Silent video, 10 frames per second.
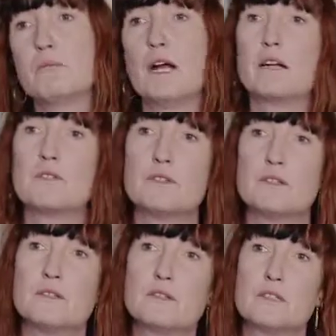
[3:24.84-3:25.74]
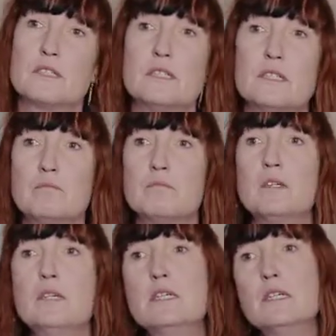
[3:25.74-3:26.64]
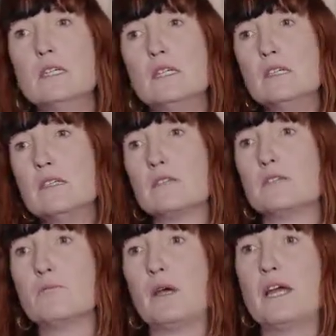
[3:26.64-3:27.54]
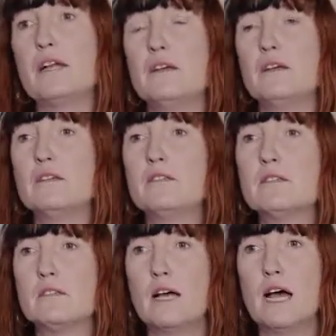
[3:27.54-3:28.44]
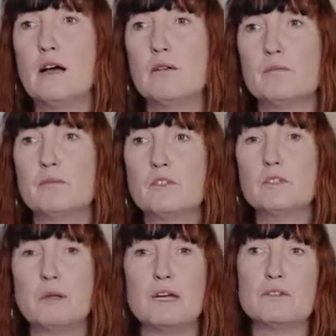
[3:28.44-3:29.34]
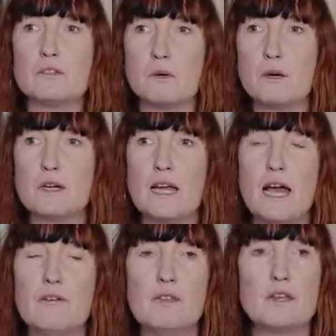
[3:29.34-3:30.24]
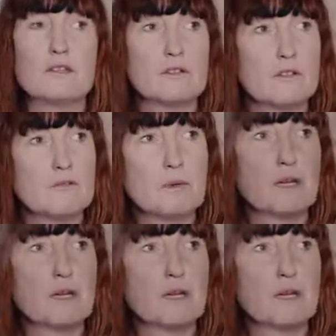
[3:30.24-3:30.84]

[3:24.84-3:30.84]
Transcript: of Marrickville, Sydenham, St Peters, just places where we have these sort of